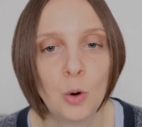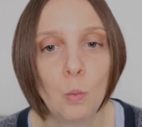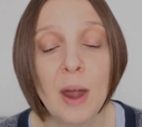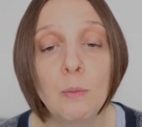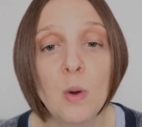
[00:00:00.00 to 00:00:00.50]

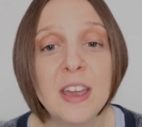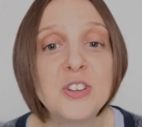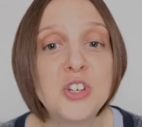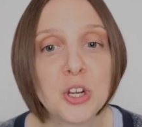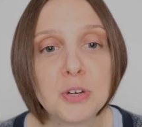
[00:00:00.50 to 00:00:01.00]
When we're
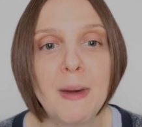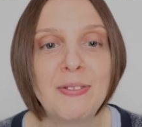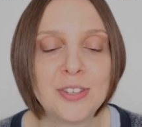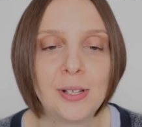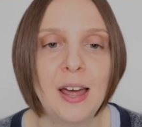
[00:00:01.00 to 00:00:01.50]

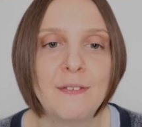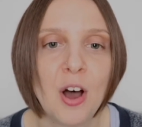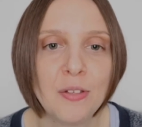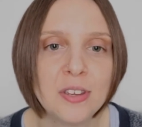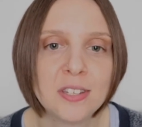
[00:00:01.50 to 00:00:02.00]
judgmental of
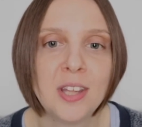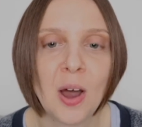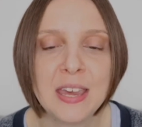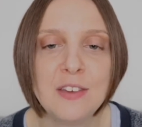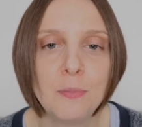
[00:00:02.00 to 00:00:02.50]
others'
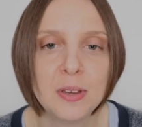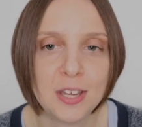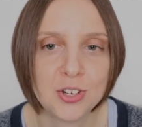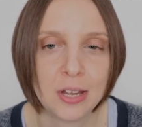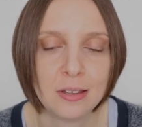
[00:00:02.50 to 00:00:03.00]
naive
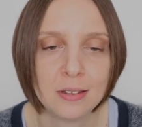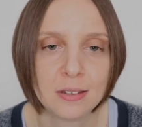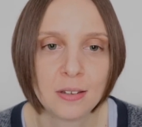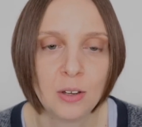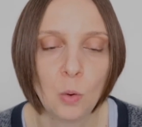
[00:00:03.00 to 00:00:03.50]

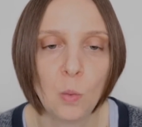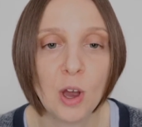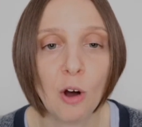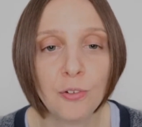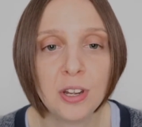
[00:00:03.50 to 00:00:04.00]
positions, we
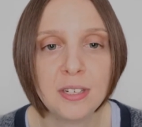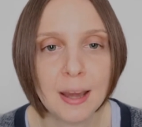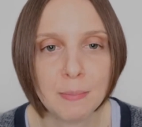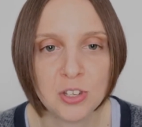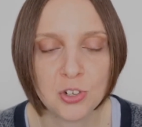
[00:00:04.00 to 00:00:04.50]
often
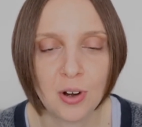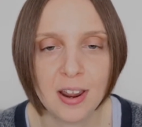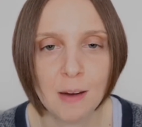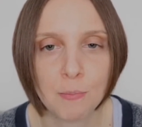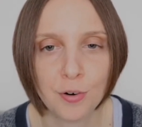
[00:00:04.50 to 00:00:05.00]

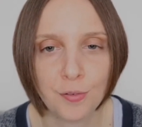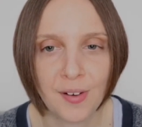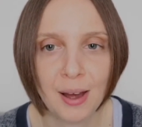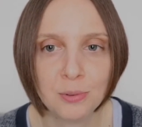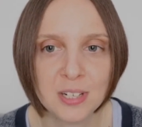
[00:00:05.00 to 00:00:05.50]
demonstrate a
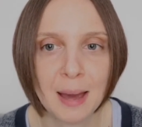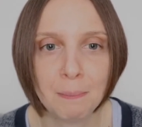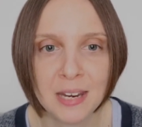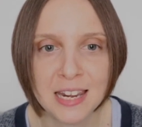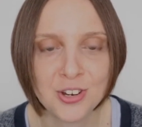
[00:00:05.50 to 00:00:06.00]
profound
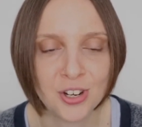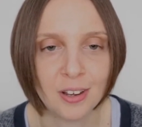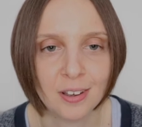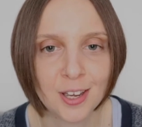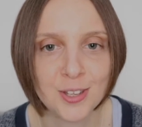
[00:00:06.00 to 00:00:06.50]

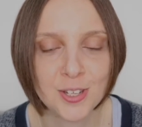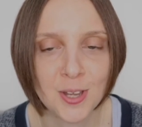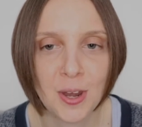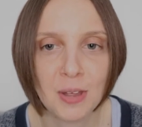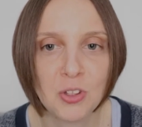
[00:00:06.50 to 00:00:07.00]
amnesia
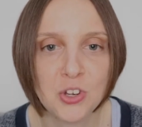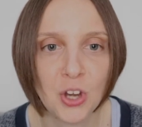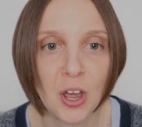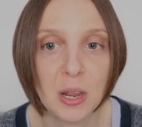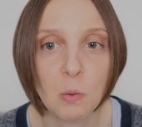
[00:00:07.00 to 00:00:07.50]
concerning the
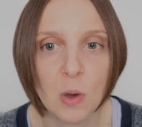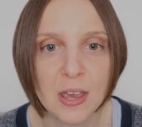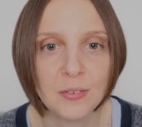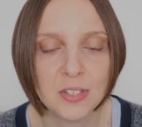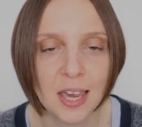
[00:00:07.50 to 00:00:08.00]
journey we
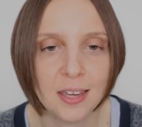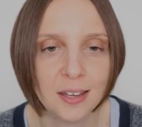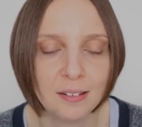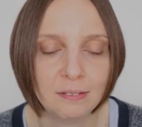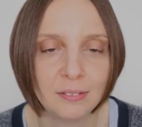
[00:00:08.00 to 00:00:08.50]
have
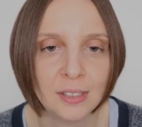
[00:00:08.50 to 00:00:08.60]
taken.